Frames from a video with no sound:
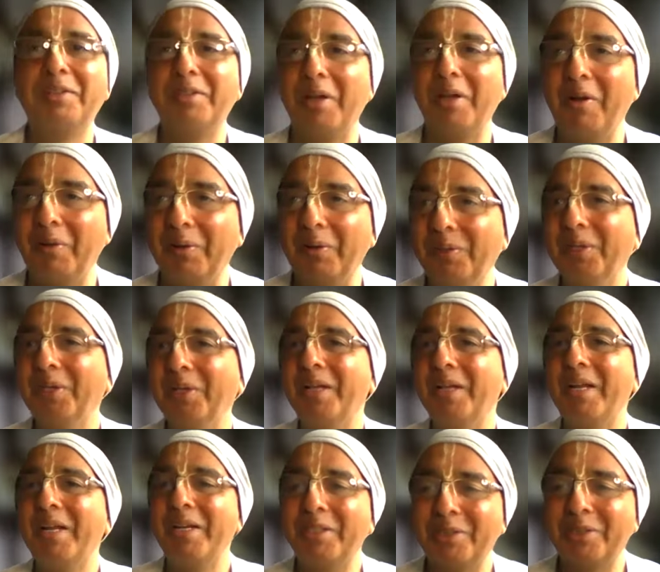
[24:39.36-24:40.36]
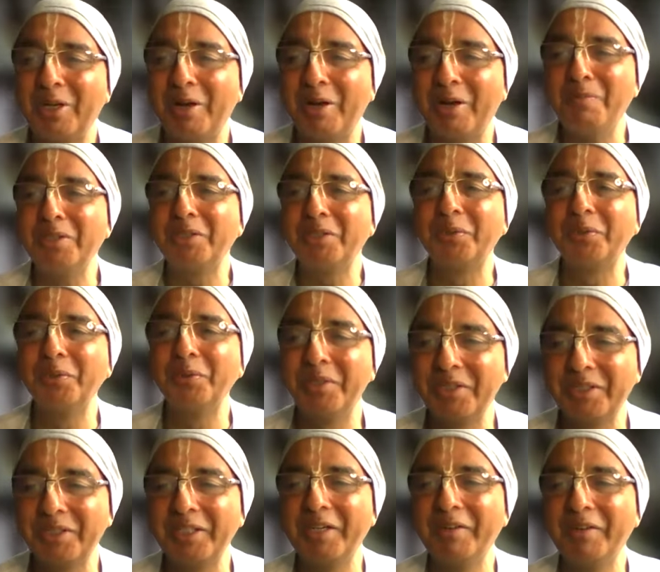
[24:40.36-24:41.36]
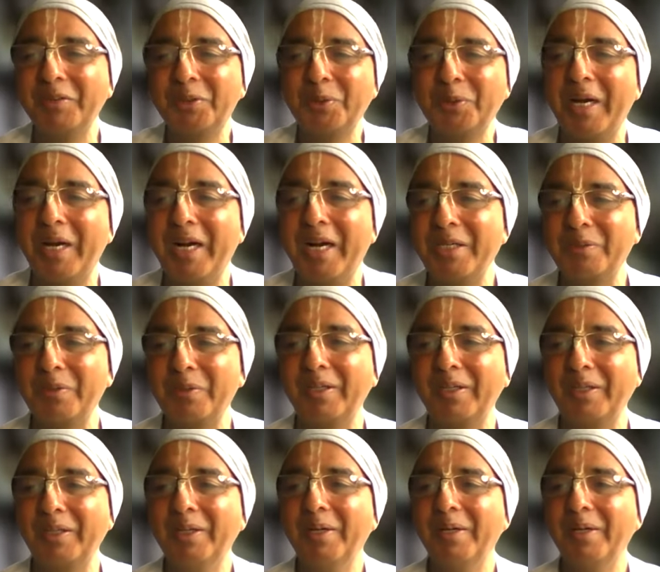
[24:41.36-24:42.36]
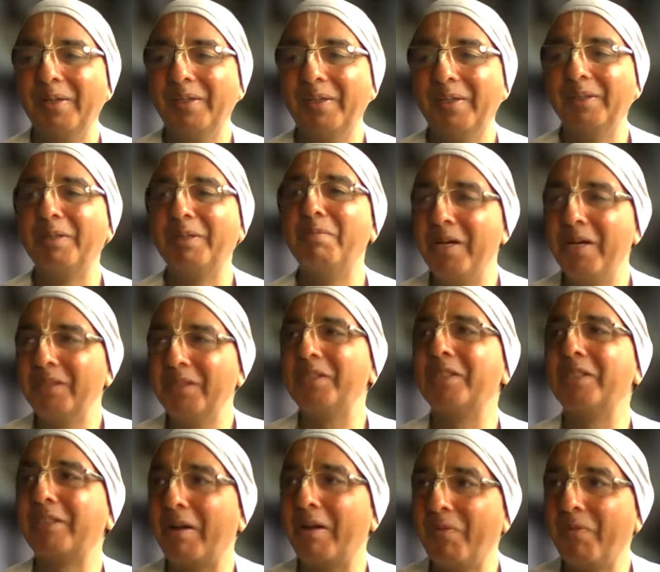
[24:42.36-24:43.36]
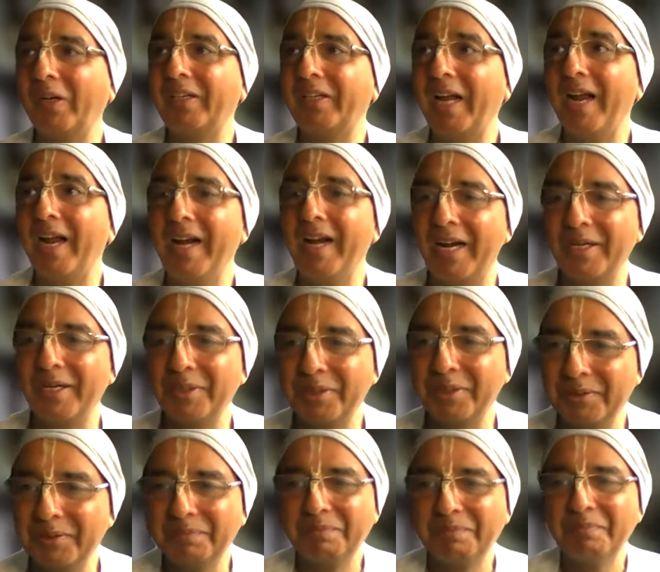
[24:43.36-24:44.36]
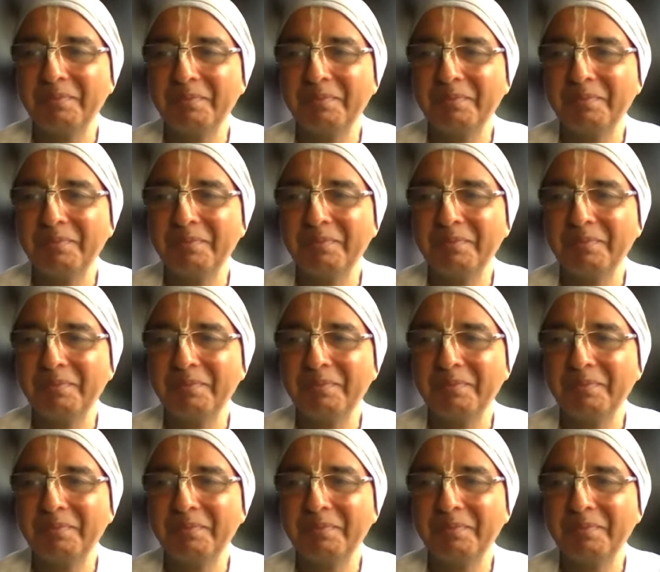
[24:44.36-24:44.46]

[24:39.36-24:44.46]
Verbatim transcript: So there's so much to receive with two hands when the mercy is coming with 10 hands.